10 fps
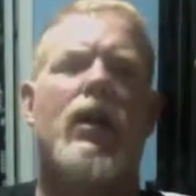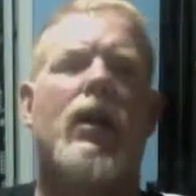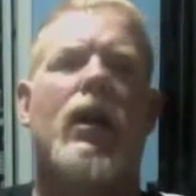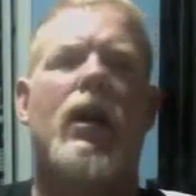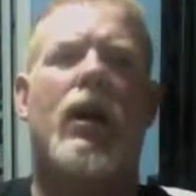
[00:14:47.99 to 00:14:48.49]

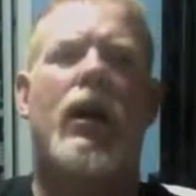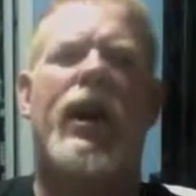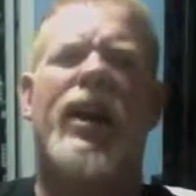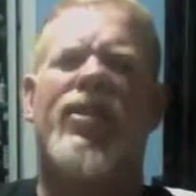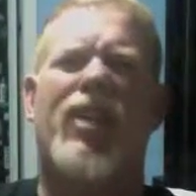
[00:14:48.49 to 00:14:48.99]

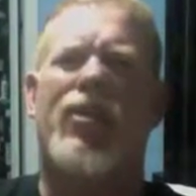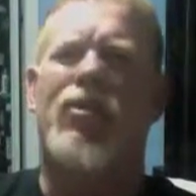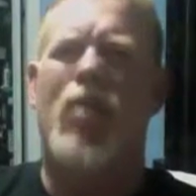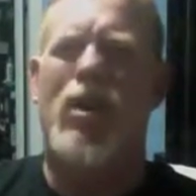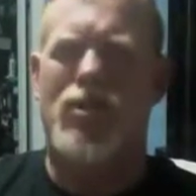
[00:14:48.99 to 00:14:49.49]
And
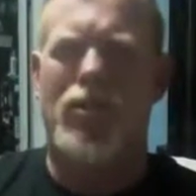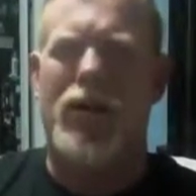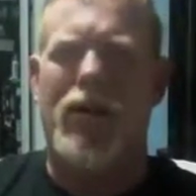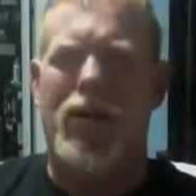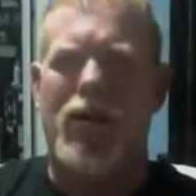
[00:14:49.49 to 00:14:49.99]
who wants to
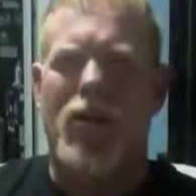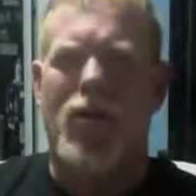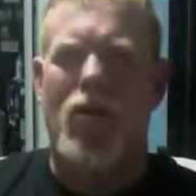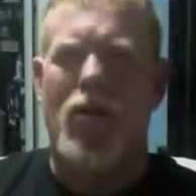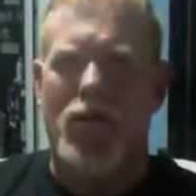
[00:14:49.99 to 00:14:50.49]
be,
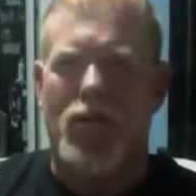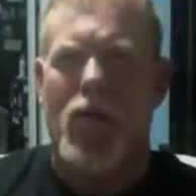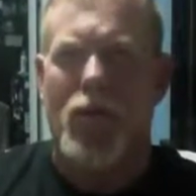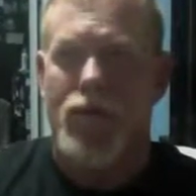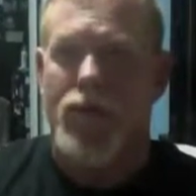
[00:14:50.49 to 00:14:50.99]
going to the
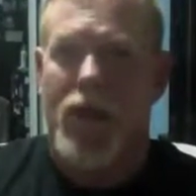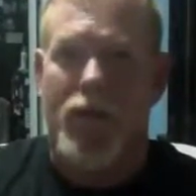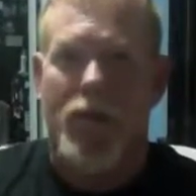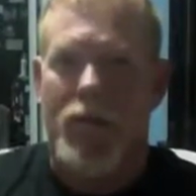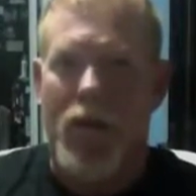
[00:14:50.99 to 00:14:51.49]
pharmacy
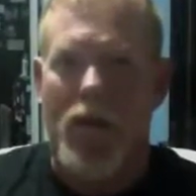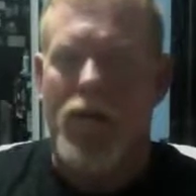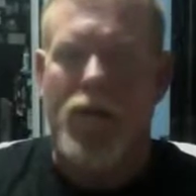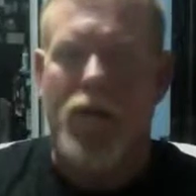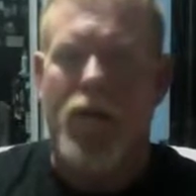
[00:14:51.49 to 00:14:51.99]
every
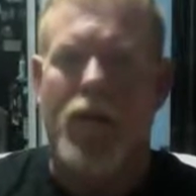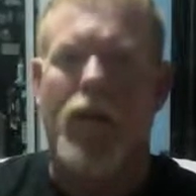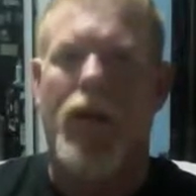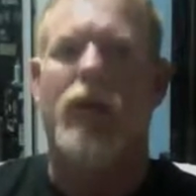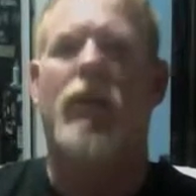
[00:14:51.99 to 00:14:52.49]
month,
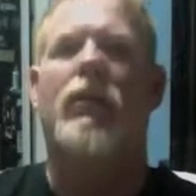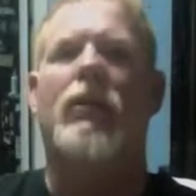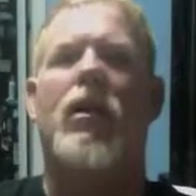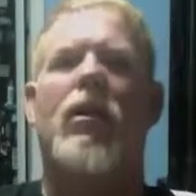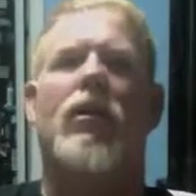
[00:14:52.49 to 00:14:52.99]
like a little
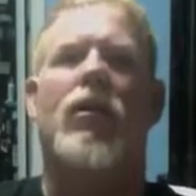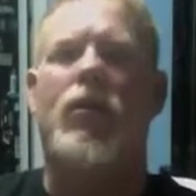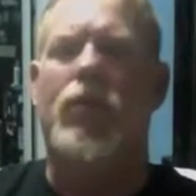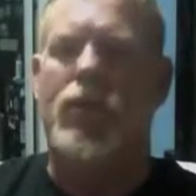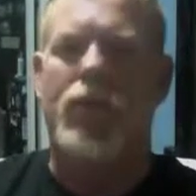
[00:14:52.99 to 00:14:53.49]
dog
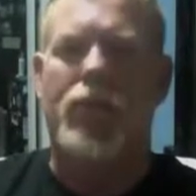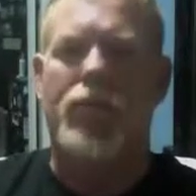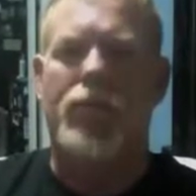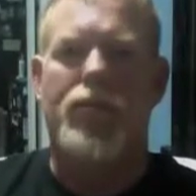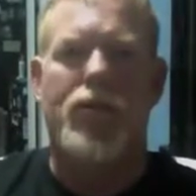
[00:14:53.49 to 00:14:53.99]
going,
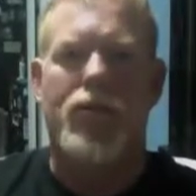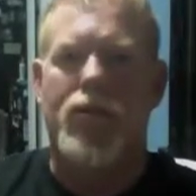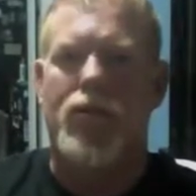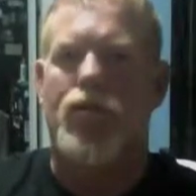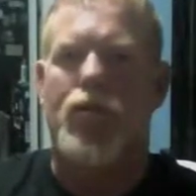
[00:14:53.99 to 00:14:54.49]
to
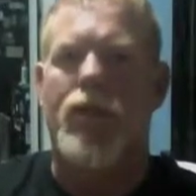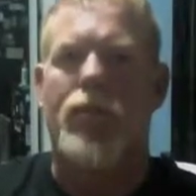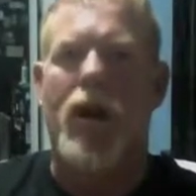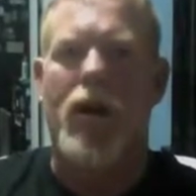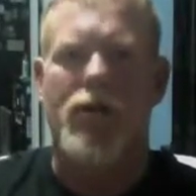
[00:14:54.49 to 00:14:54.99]
the treat
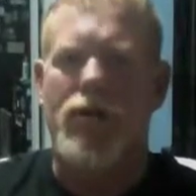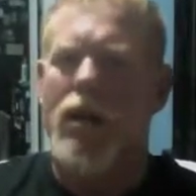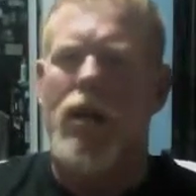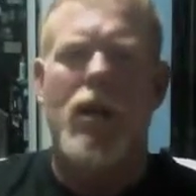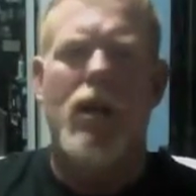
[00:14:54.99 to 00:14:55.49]
box.
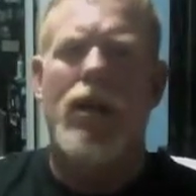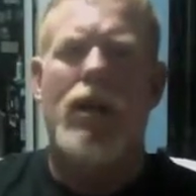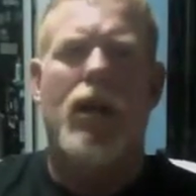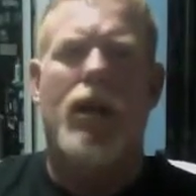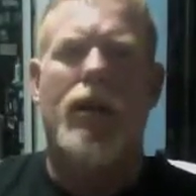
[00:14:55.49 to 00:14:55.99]

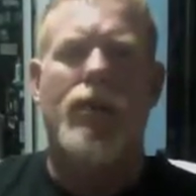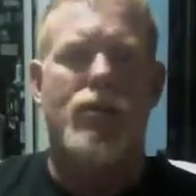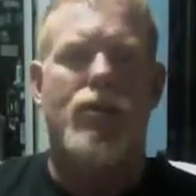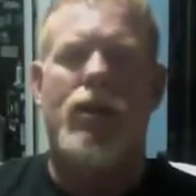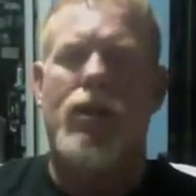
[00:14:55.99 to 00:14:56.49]
This
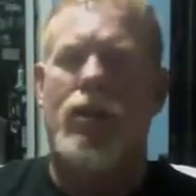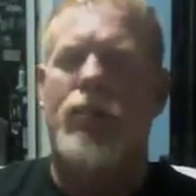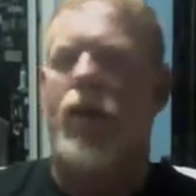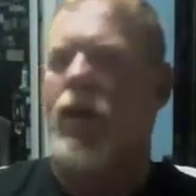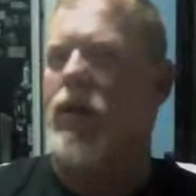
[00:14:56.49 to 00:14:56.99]
is going to
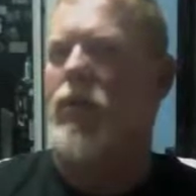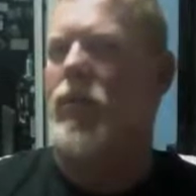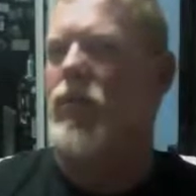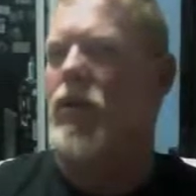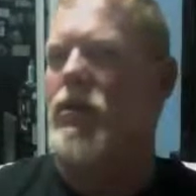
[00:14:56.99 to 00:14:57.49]
liberate you, my
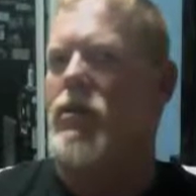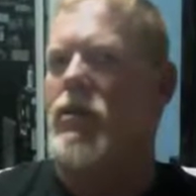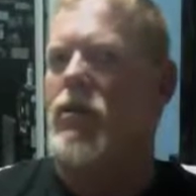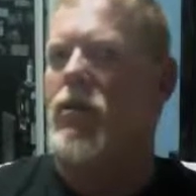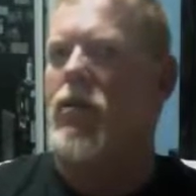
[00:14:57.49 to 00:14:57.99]
friends.
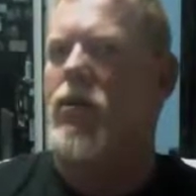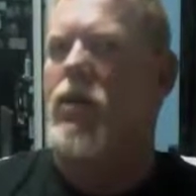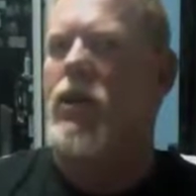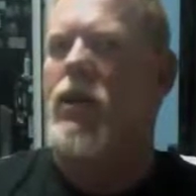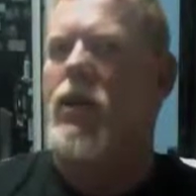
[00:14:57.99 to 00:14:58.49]
So
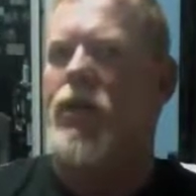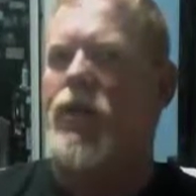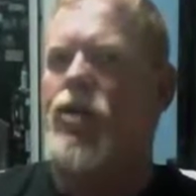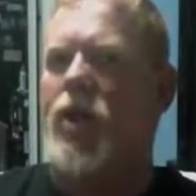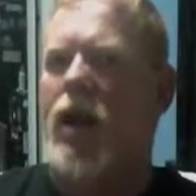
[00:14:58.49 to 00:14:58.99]
give it a
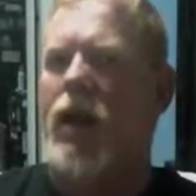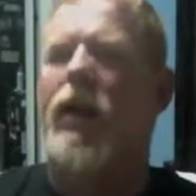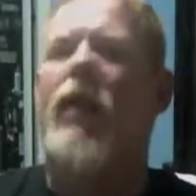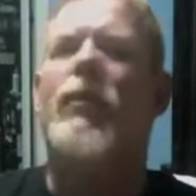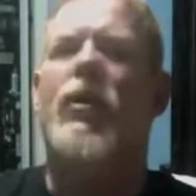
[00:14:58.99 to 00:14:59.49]
shot and
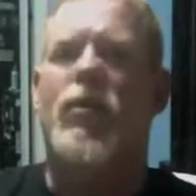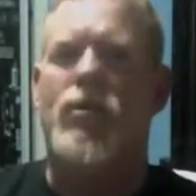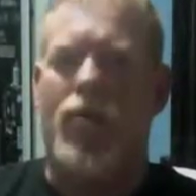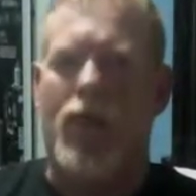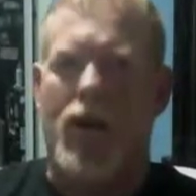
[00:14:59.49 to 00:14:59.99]
let me know what
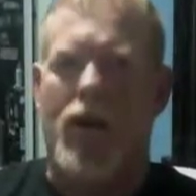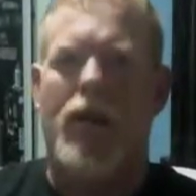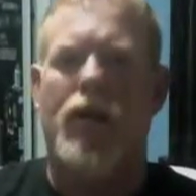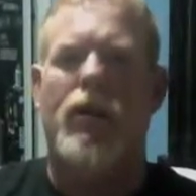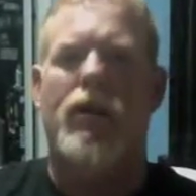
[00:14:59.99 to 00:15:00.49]
you think.
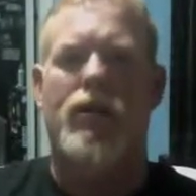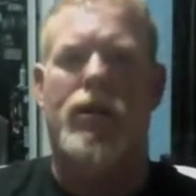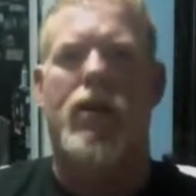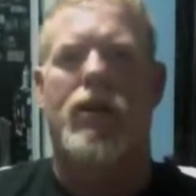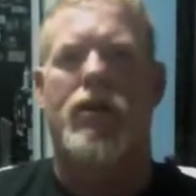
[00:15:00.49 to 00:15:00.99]
Good
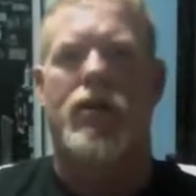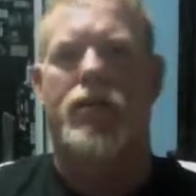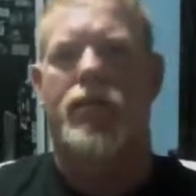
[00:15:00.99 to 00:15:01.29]
luck to you.